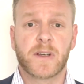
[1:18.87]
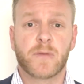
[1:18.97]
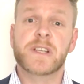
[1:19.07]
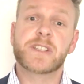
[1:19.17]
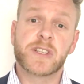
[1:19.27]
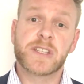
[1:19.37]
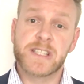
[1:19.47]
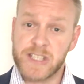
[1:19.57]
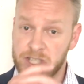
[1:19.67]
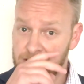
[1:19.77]
Researchers
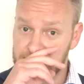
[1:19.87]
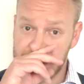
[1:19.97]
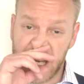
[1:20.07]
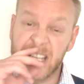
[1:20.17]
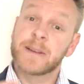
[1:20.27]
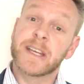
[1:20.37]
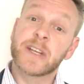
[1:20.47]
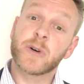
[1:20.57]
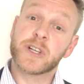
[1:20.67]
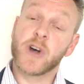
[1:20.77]
suggest that in
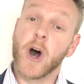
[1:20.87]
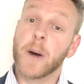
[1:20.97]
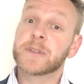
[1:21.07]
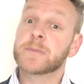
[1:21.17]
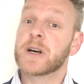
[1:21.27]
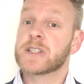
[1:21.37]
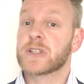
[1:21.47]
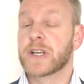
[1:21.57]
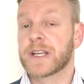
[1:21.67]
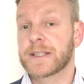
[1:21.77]
order to optimize
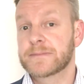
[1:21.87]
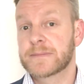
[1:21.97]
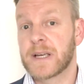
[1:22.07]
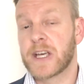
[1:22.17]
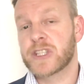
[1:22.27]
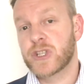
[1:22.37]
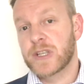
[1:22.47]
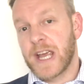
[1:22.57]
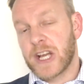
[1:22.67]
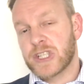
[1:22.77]
learning, a
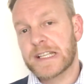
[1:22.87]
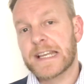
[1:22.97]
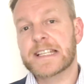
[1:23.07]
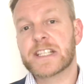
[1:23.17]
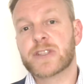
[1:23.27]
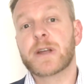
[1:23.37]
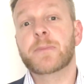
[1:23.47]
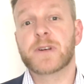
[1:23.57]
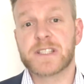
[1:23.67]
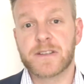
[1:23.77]
student actually needs 3
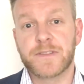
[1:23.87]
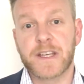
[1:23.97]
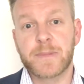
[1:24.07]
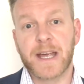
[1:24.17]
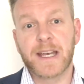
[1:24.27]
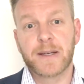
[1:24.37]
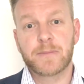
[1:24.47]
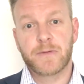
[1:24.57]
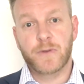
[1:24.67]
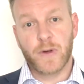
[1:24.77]
points of feedback
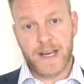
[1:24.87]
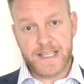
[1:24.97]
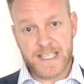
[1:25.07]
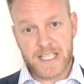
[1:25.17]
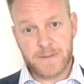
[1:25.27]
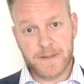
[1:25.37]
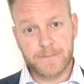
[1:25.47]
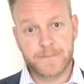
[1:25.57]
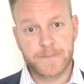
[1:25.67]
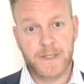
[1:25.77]
before that assessment.
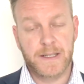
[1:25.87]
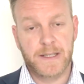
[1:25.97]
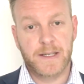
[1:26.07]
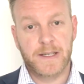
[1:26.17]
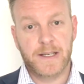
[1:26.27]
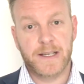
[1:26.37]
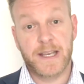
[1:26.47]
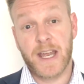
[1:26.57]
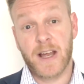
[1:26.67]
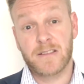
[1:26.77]

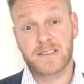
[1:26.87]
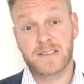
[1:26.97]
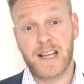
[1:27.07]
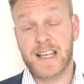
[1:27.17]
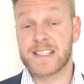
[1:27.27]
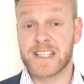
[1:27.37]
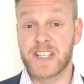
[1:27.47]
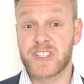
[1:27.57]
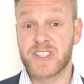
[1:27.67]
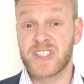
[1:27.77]
Now, as
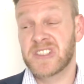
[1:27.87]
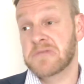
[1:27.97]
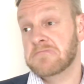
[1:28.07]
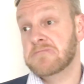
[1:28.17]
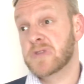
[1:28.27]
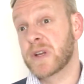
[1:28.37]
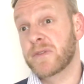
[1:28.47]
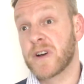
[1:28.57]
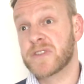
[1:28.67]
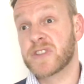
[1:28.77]
teachers,
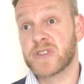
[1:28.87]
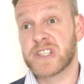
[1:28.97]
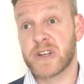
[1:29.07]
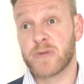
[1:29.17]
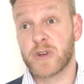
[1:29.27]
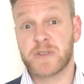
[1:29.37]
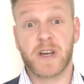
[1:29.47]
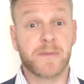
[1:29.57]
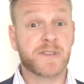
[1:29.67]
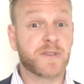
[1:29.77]
25 students in a room
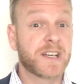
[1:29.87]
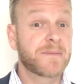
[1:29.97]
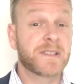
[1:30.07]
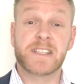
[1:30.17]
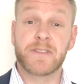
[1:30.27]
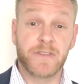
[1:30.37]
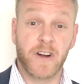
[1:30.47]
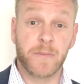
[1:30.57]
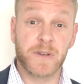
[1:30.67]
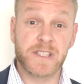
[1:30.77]
times 3,
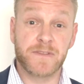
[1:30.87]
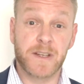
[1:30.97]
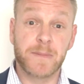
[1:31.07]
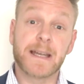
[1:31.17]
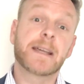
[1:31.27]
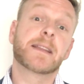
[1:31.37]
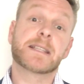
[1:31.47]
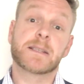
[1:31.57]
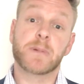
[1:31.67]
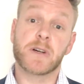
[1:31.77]
75 points of feedback,
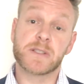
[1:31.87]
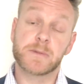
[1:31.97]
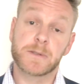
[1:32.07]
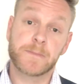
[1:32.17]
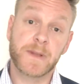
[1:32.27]
that's impossible.